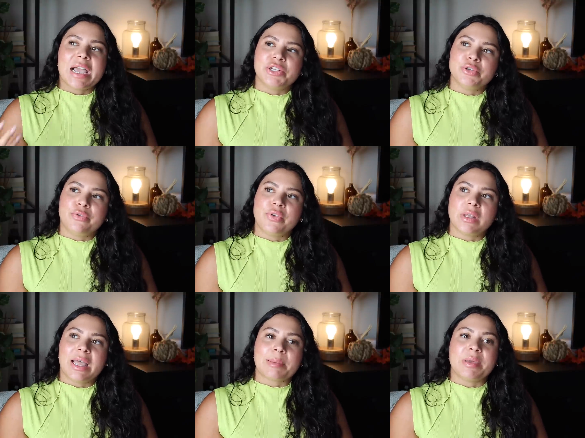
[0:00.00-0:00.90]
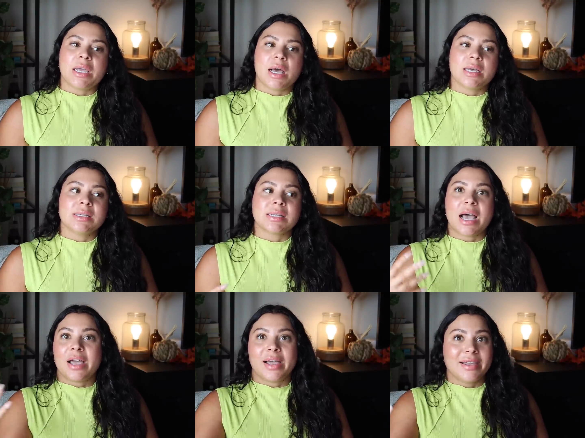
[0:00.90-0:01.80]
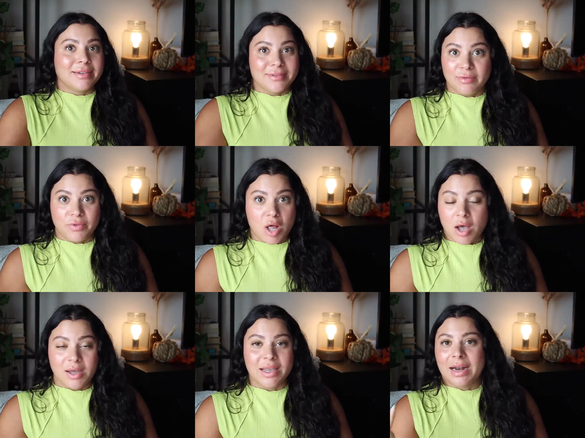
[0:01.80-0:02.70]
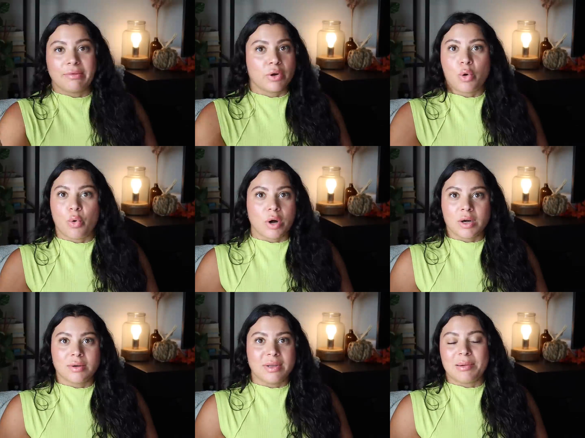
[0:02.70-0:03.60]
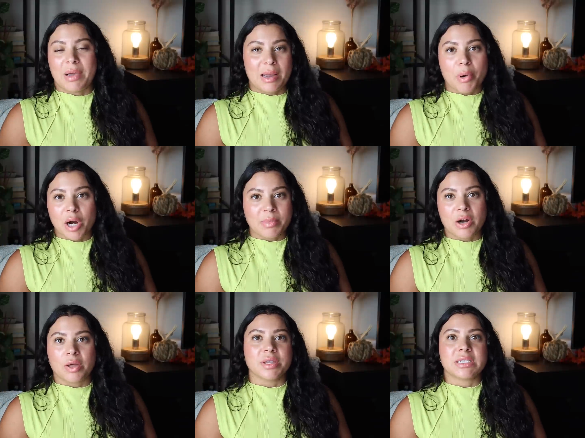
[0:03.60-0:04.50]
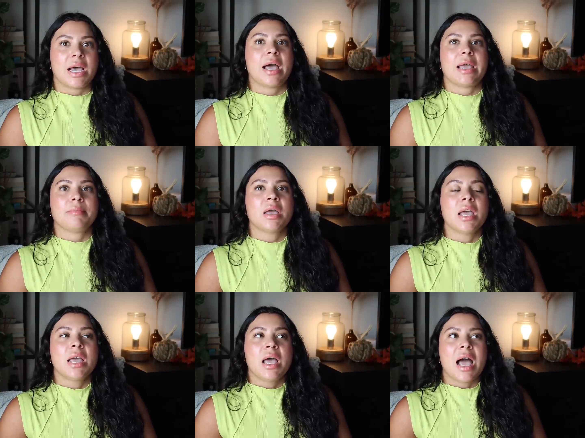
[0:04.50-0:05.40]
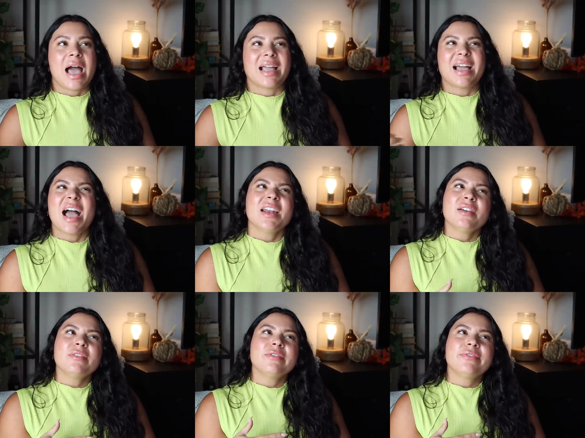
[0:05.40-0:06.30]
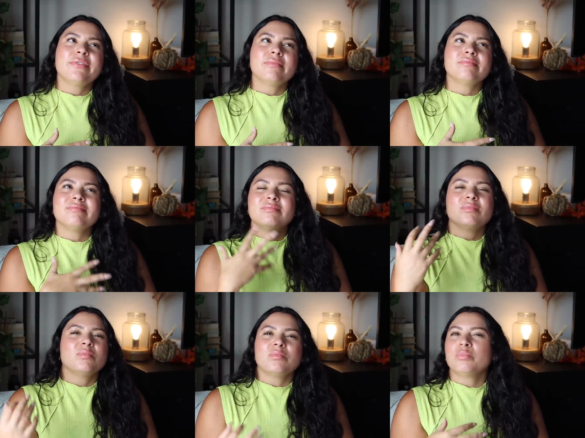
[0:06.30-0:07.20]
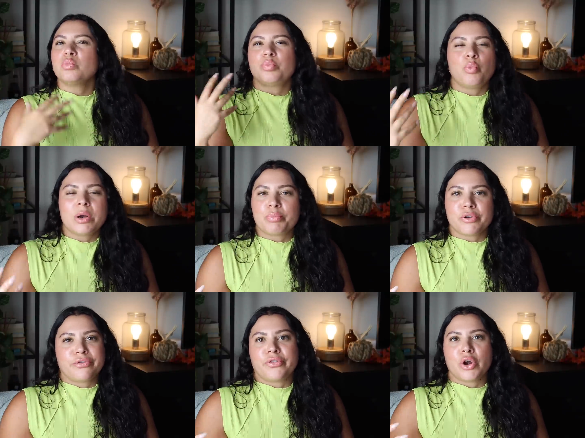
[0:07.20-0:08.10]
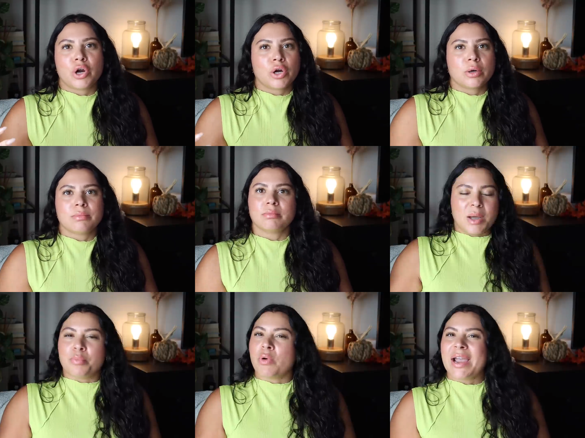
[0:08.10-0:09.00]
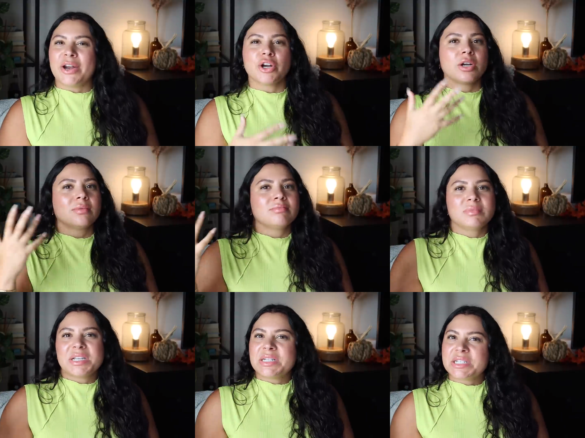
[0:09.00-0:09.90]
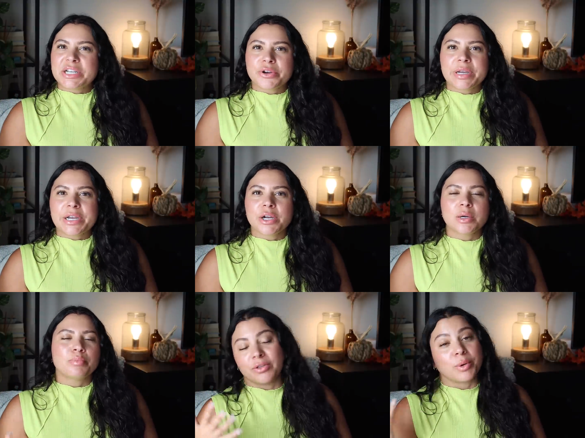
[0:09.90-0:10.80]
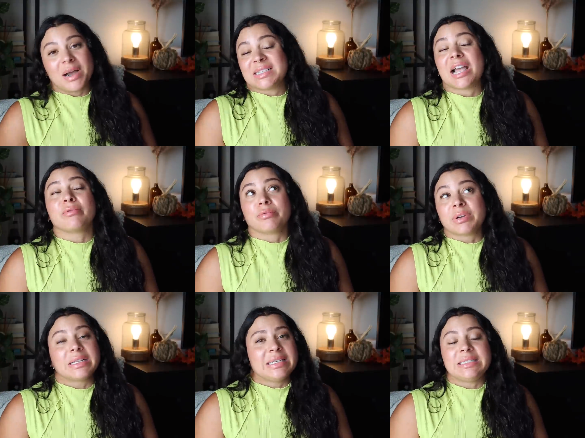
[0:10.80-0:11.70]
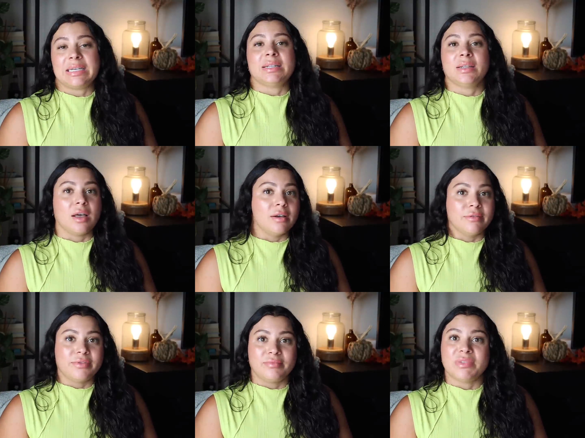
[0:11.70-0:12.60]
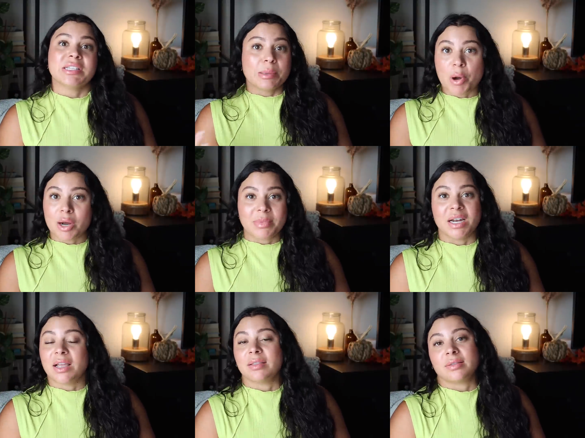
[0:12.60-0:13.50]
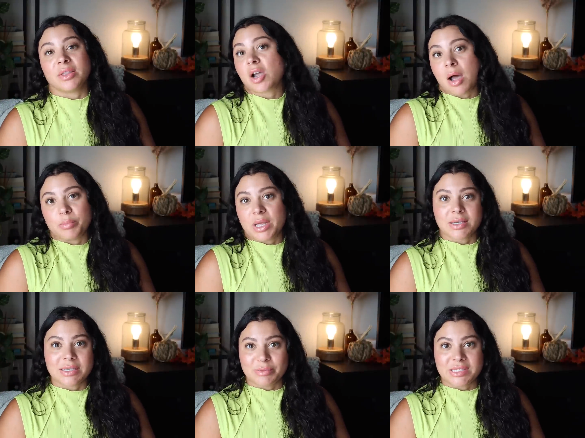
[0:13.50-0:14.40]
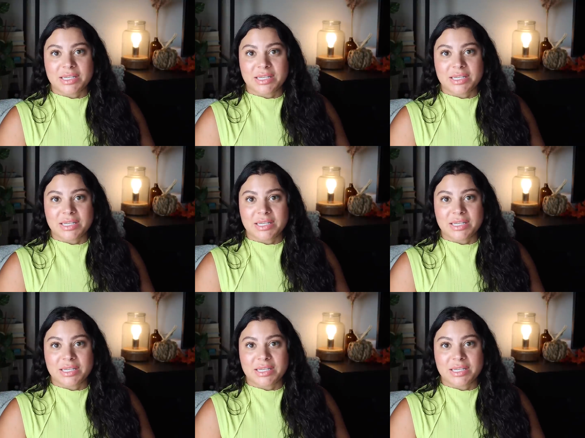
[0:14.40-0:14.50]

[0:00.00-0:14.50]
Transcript: I do feel like because I vlog and I record in my apartment all the time, I kind of would prefer a brighter interior. Otherwise, I really did love this apartment and the complex it was